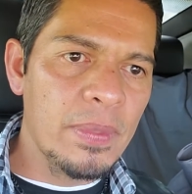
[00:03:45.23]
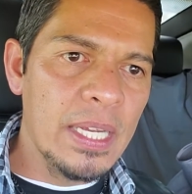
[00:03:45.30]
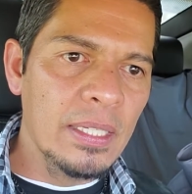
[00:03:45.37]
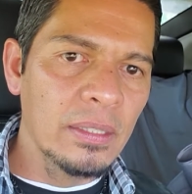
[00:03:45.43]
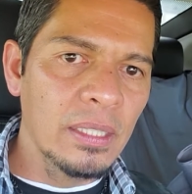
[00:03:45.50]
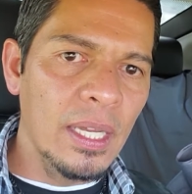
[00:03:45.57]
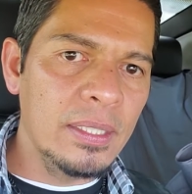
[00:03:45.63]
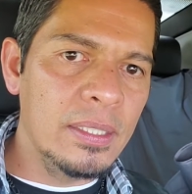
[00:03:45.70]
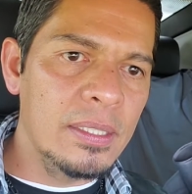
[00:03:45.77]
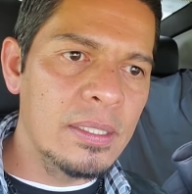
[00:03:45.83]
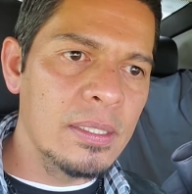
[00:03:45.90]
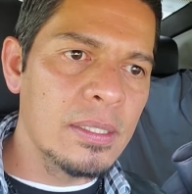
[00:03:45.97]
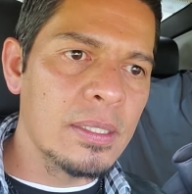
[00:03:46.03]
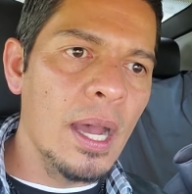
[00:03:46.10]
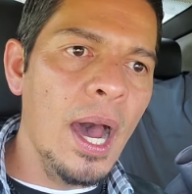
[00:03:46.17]
Let's
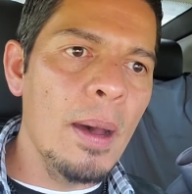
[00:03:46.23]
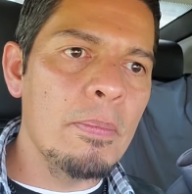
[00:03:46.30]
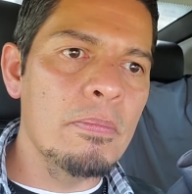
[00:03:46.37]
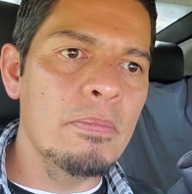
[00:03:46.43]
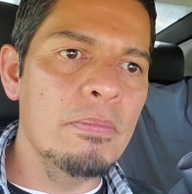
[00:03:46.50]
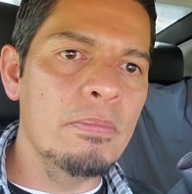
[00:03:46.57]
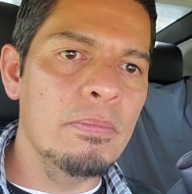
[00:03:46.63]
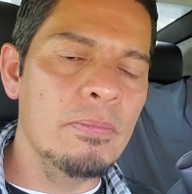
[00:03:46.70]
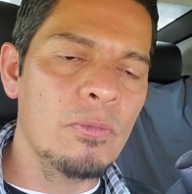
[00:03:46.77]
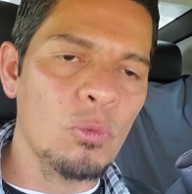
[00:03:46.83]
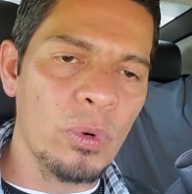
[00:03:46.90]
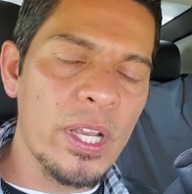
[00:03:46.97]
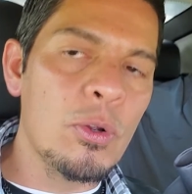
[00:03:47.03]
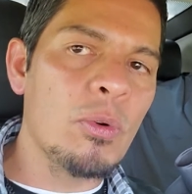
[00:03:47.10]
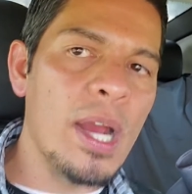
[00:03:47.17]
stop
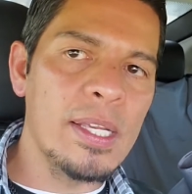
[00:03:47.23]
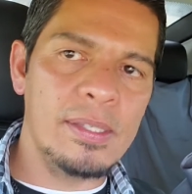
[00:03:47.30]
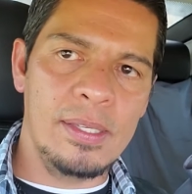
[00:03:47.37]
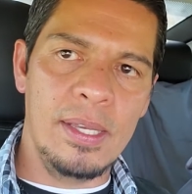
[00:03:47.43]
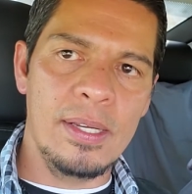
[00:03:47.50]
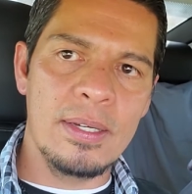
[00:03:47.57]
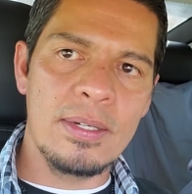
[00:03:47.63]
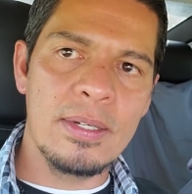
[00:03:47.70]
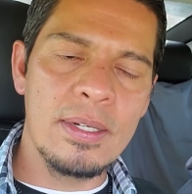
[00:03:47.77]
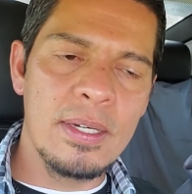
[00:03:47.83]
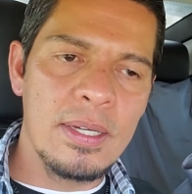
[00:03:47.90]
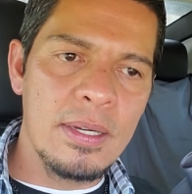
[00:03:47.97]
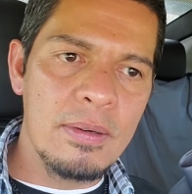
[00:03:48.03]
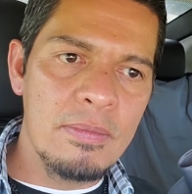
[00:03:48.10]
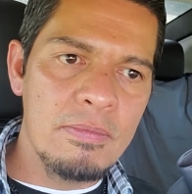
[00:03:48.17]
regressing
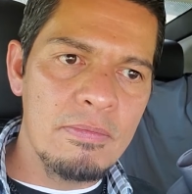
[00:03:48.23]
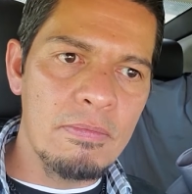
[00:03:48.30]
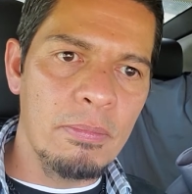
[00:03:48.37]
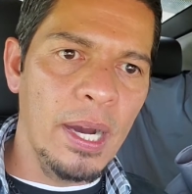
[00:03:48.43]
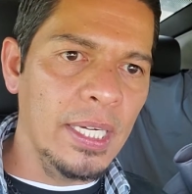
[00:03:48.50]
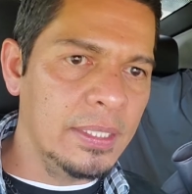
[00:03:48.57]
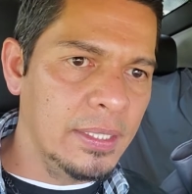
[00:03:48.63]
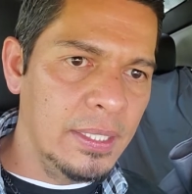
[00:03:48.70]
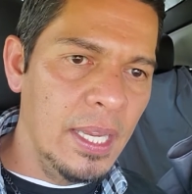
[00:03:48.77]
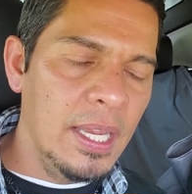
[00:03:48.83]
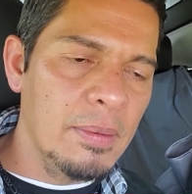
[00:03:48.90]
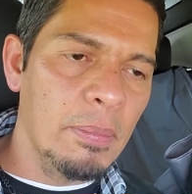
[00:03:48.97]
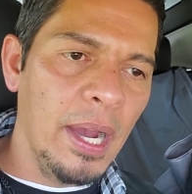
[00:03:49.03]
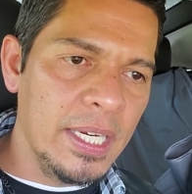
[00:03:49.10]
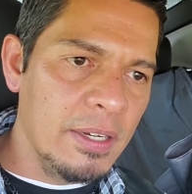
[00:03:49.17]

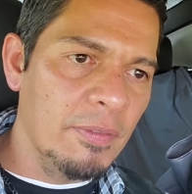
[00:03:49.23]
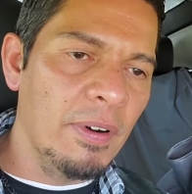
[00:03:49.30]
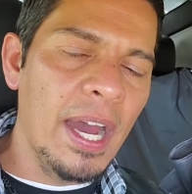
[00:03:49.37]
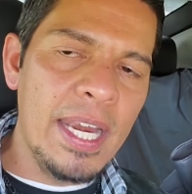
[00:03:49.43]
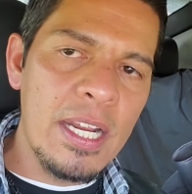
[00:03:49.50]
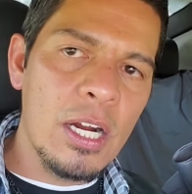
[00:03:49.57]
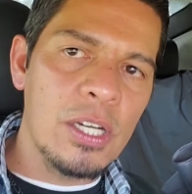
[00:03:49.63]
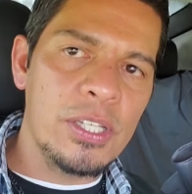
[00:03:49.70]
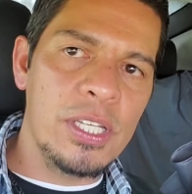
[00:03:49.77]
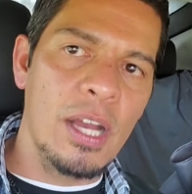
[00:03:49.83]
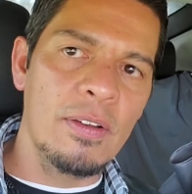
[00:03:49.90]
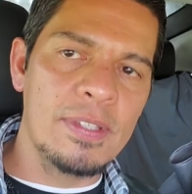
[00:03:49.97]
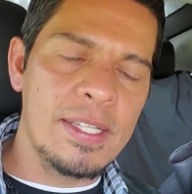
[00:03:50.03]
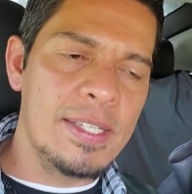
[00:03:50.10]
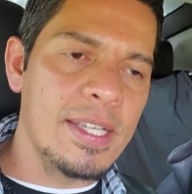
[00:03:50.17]
by dividing
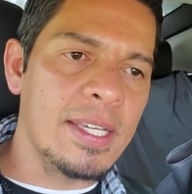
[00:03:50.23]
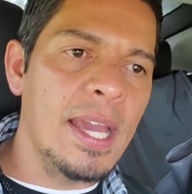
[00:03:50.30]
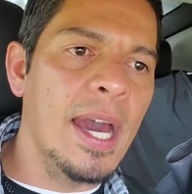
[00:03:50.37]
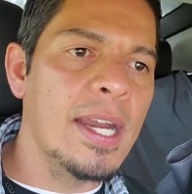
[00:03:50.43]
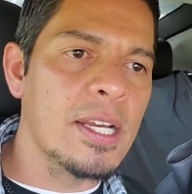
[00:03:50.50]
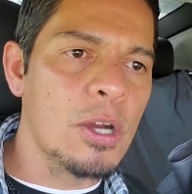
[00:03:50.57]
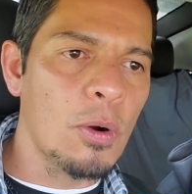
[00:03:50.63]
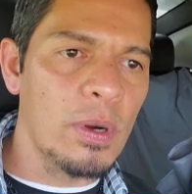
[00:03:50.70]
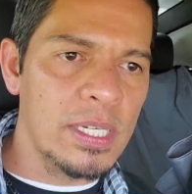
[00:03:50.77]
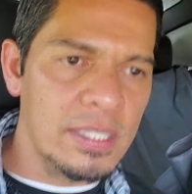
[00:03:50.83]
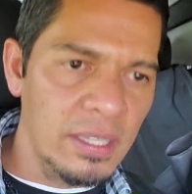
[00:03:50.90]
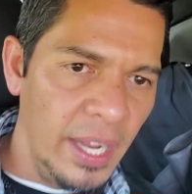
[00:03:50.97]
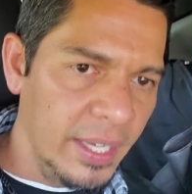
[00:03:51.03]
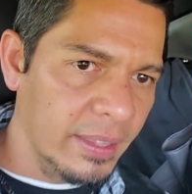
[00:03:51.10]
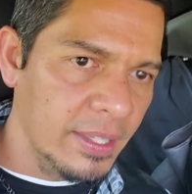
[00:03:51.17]
ourselves into categories
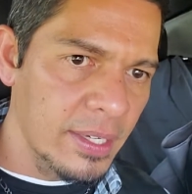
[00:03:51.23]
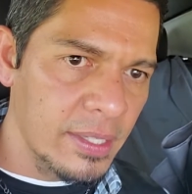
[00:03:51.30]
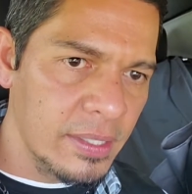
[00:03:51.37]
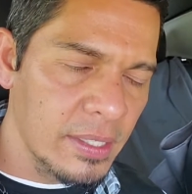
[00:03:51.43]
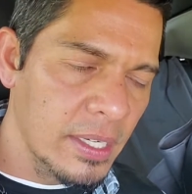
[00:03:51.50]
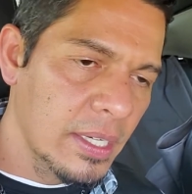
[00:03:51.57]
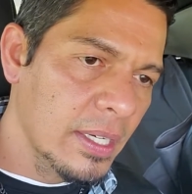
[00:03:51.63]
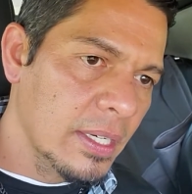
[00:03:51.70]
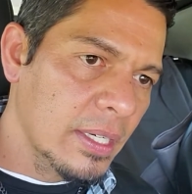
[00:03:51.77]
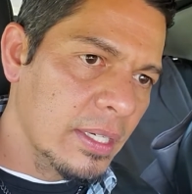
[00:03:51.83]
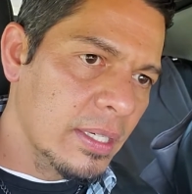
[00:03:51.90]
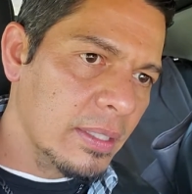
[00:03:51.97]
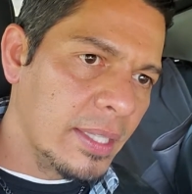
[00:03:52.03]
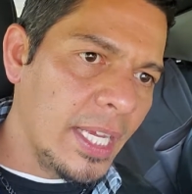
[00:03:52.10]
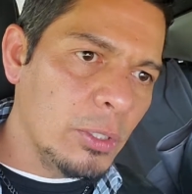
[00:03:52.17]
like this.
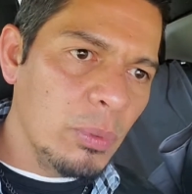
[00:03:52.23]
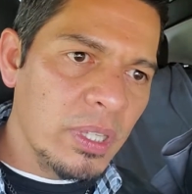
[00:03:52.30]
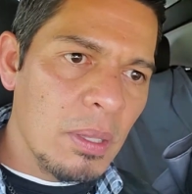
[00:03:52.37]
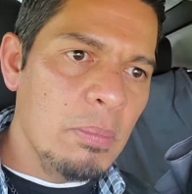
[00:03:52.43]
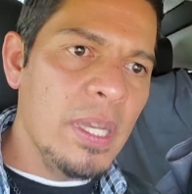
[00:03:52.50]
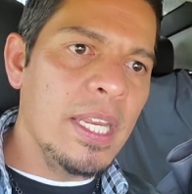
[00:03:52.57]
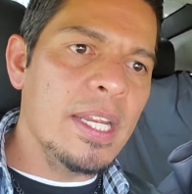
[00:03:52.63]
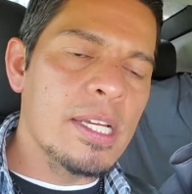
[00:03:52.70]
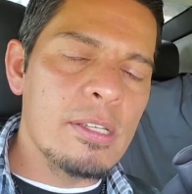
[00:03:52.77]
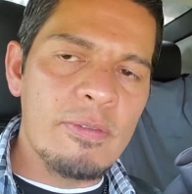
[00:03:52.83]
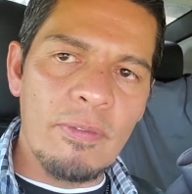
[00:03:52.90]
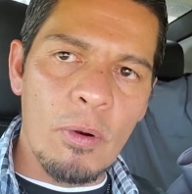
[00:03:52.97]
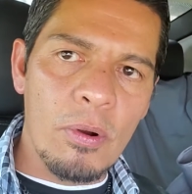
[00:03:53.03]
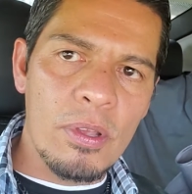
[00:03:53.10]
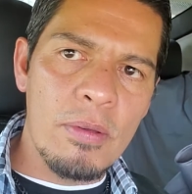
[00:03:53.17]
That's what the media is
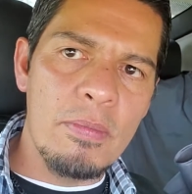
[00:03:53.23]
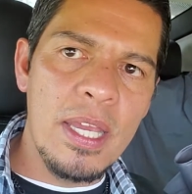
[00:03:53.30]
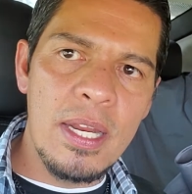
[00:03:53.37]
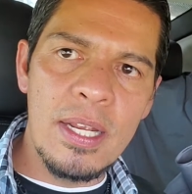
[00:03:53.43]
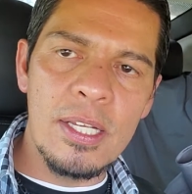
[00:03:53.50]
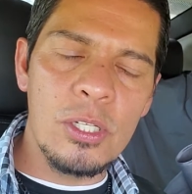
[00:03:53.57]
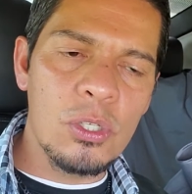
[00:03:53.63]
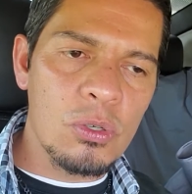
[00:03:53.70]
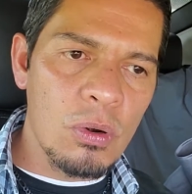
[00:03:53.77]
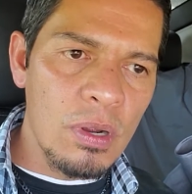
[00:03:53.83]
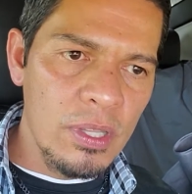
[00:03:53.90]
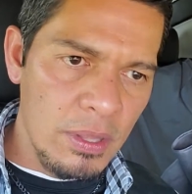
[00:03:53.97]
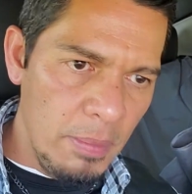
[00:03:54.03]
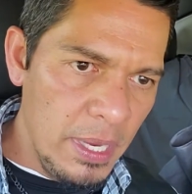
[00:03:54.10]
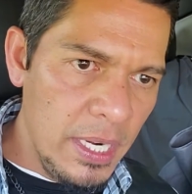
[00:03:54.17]
for. The media,
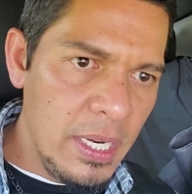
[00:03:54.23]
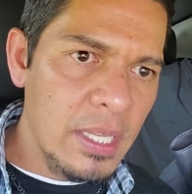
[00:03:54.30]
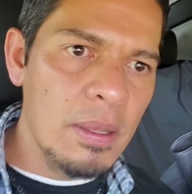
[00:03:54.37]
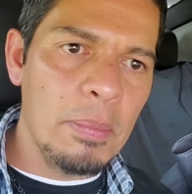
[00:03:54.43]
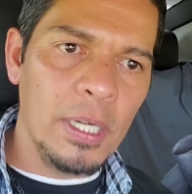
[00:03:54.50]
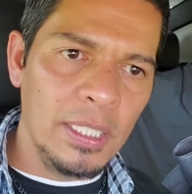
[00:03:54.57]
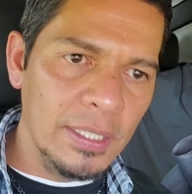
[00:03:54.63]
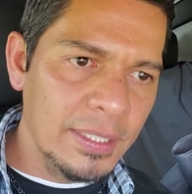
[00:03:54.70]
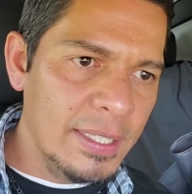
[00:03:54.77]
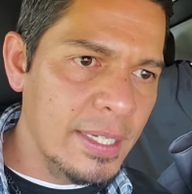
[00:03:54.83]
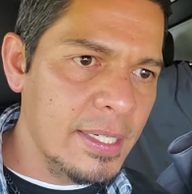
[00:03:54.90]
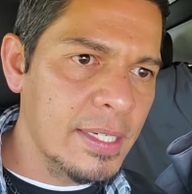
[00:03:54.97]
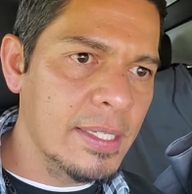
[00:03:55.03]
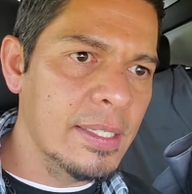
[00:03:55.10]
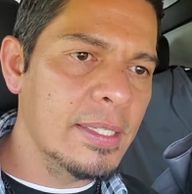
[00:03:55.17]
the
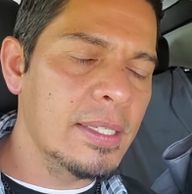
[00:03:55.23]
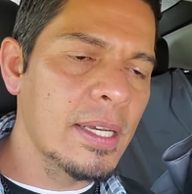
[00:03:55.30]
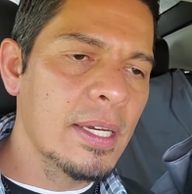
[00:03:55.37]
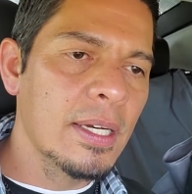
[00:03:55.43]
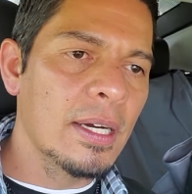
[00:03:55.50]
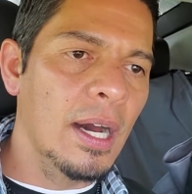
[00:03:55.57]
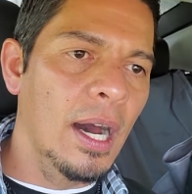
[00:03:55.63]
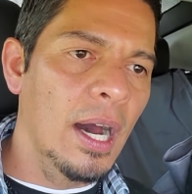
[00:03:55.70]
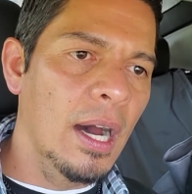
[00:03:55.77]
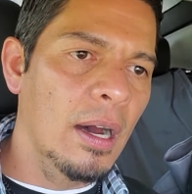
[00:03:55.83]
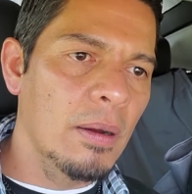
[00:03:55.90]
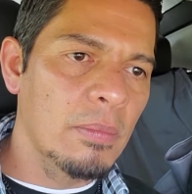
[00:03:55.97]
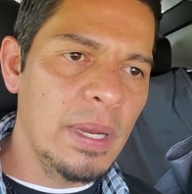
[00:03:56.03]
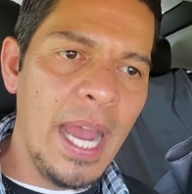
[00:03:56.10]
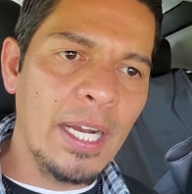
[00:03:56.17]
politicians,
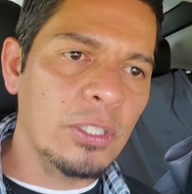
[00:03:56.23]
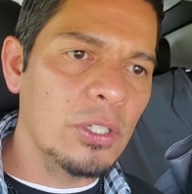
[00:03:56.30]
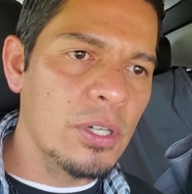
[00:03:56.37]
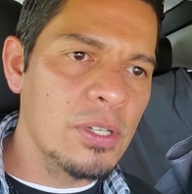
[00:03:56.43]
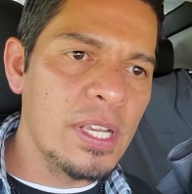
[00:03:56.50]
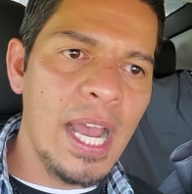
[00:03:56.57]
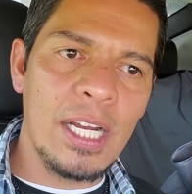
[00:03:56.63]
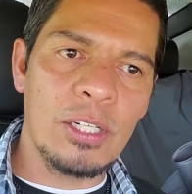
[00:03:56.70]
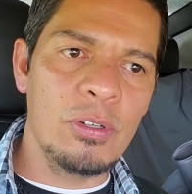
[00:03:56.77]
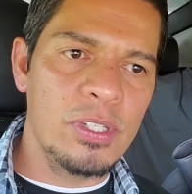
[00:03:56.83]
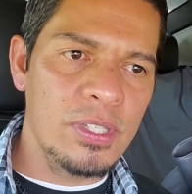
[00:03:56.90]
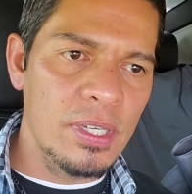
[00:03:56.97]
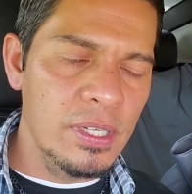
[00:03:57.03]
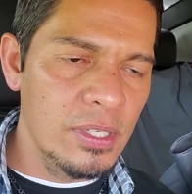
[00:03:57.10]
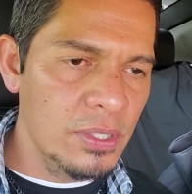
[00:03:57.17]
actors,
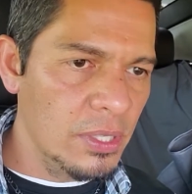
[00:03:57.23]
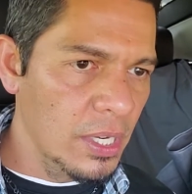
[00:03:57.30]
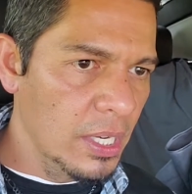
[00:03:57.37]
actresses,